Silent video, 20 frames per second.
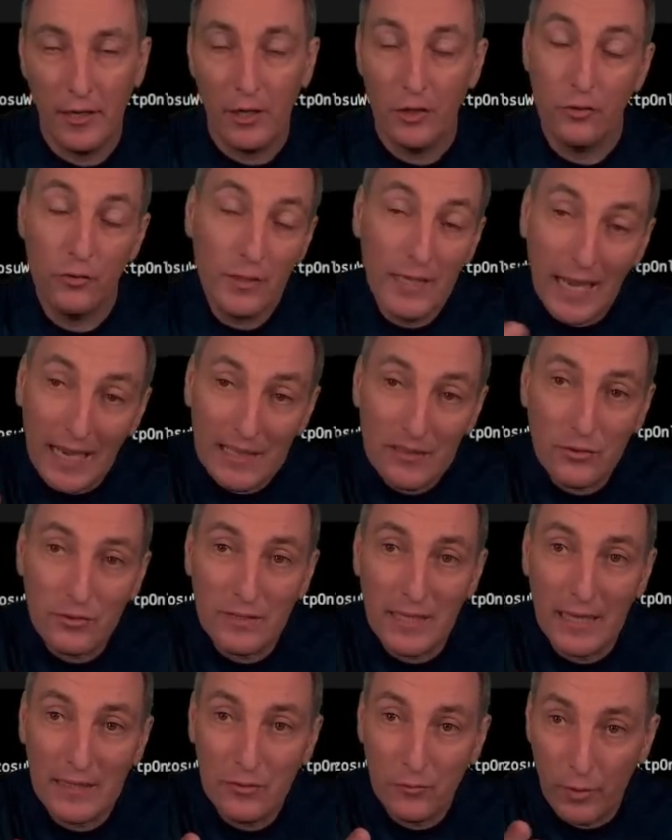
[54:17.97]
You can do
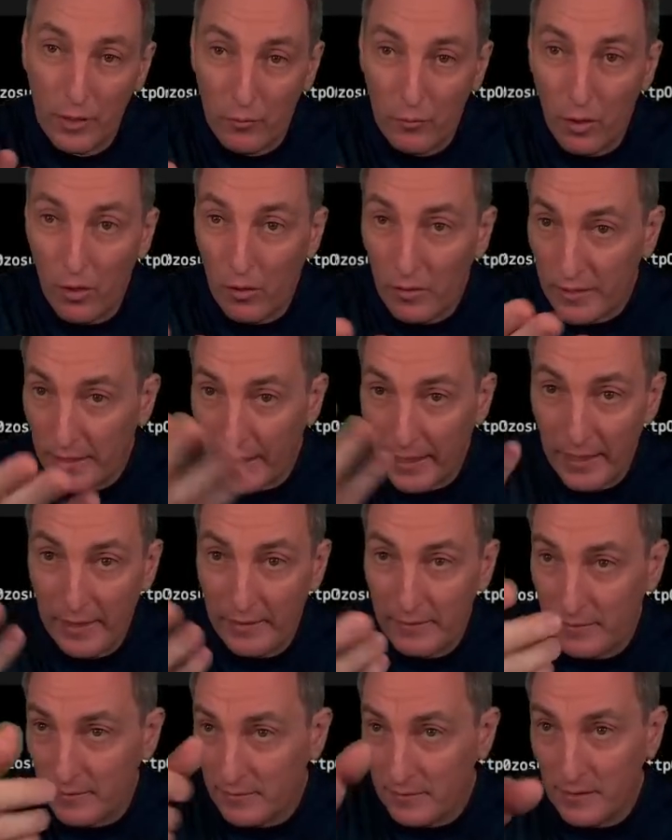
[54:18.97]
that, will work, yeah.
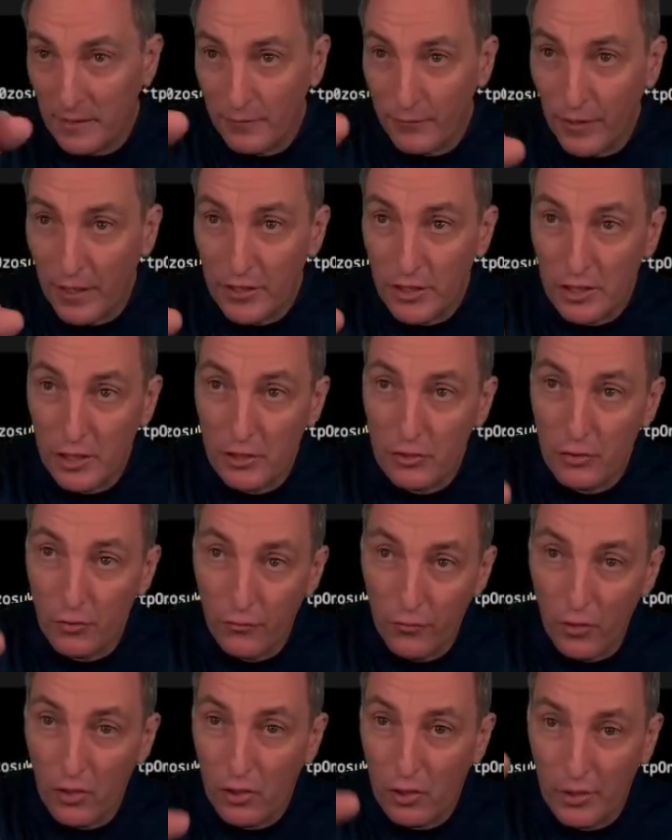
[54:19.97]
If I change the
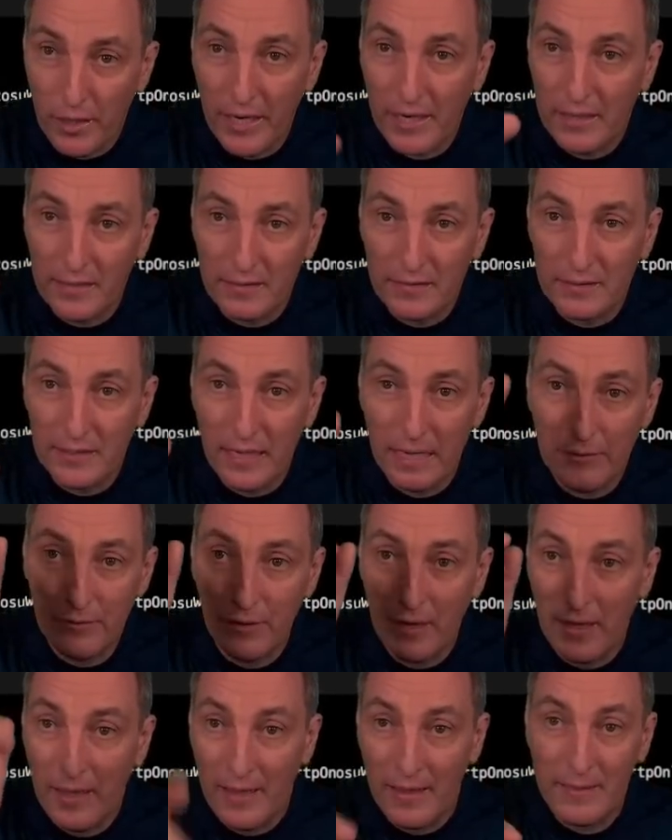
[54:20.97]
fork rate and stuff,
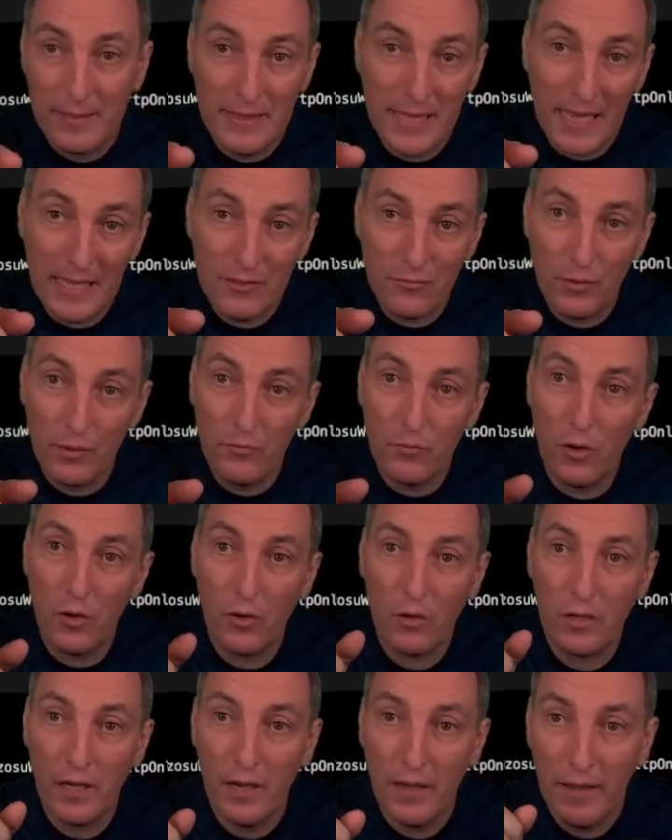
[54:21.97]
that will
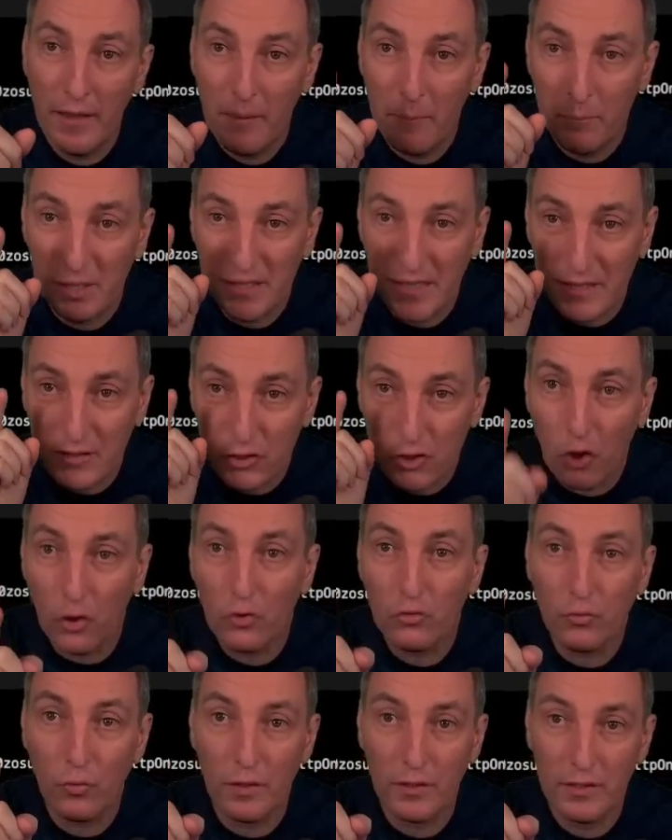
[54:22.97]
work. But I
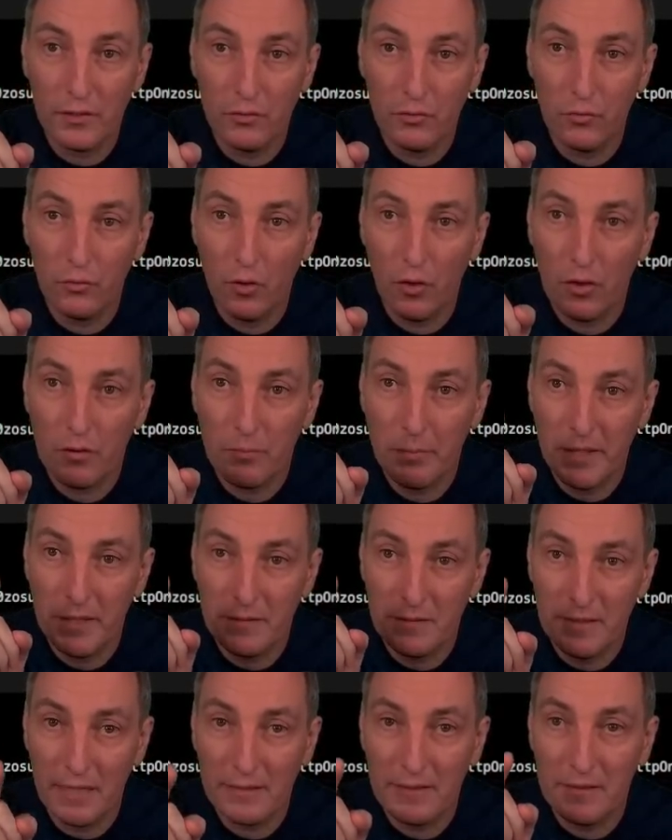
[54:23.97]
don't want it to work
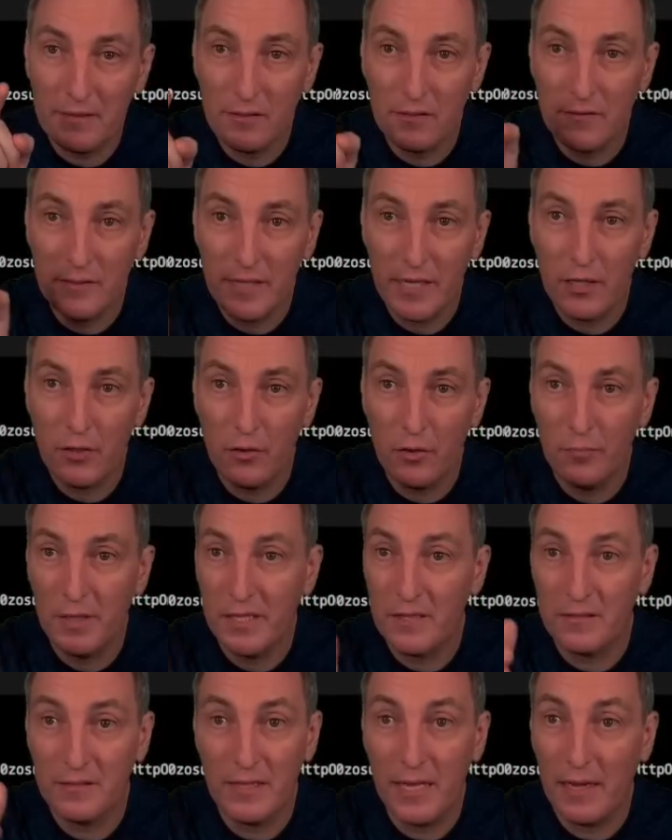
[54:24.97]
because that is not secure,
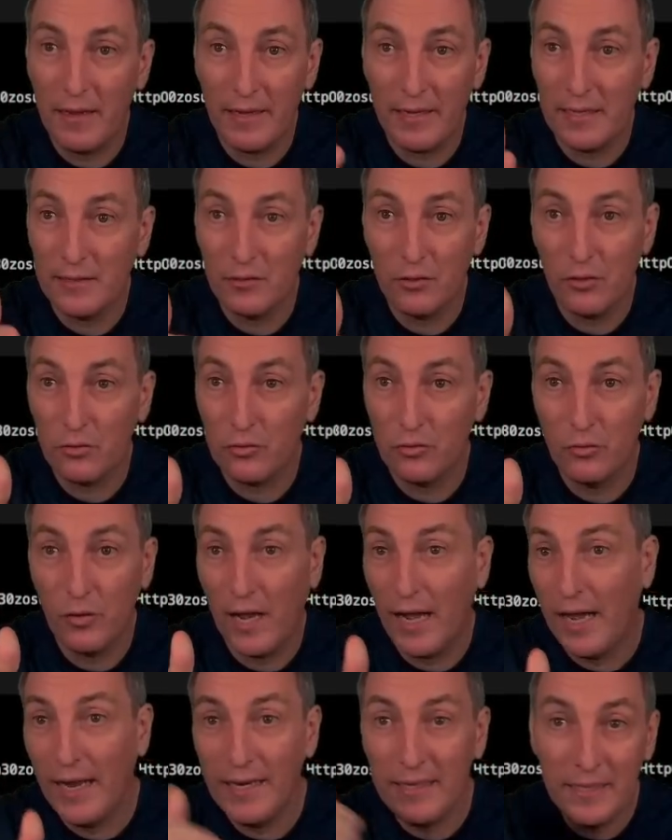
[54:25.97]
because now I can talk to
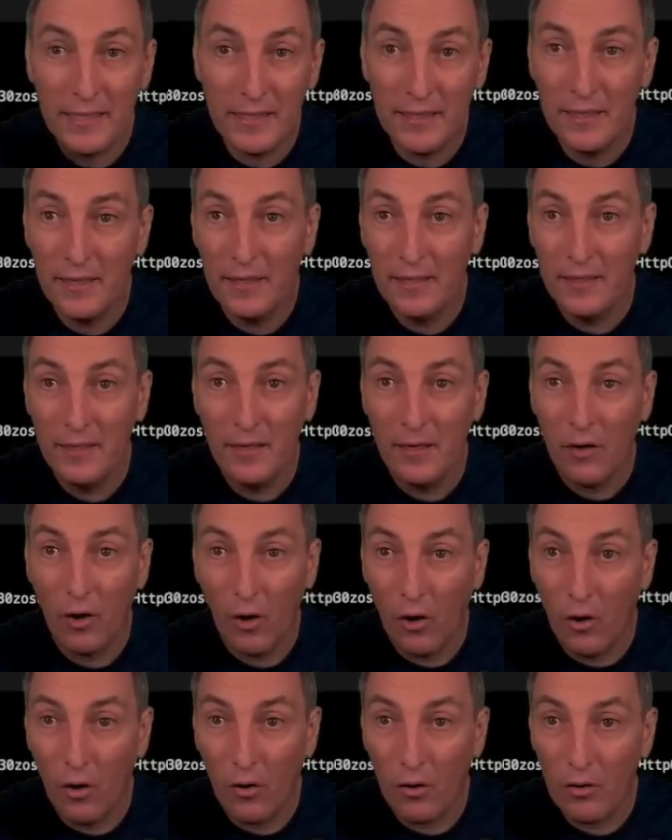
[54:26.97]
any
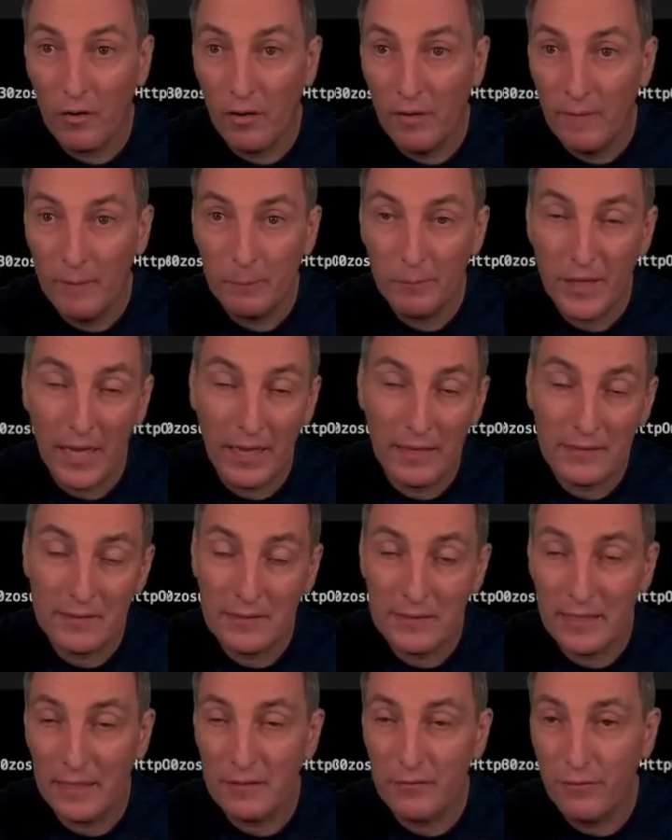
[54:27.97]
org and
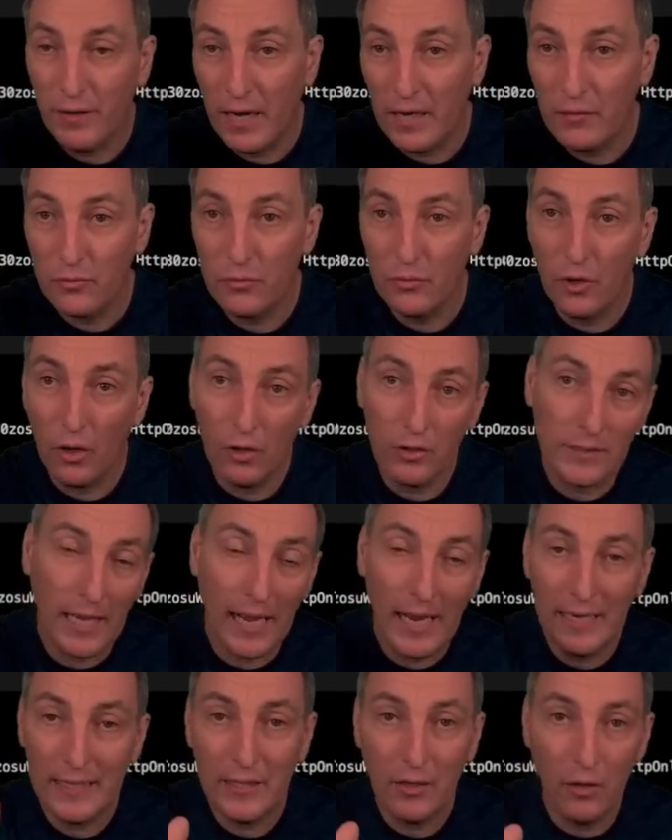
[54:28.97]
set value on
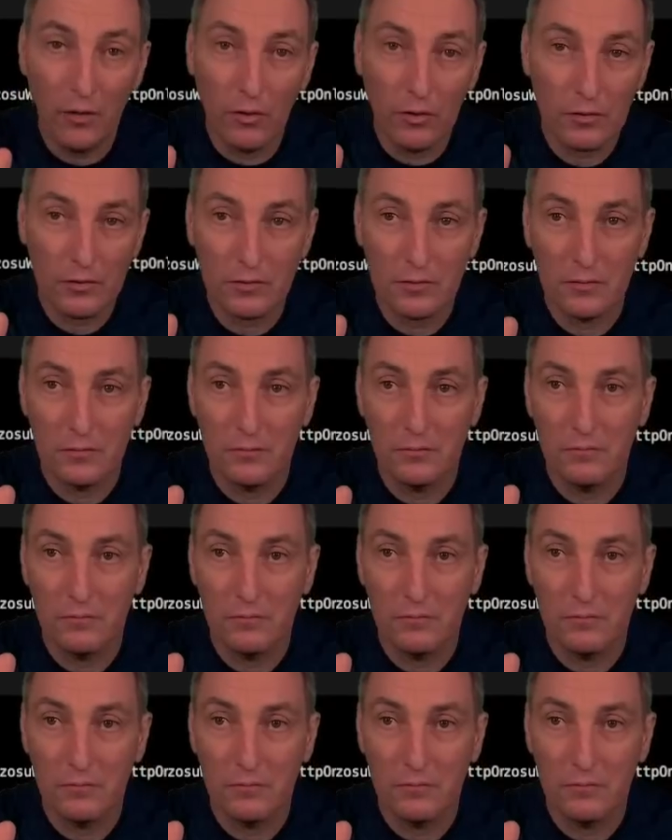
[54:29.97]
any orgs.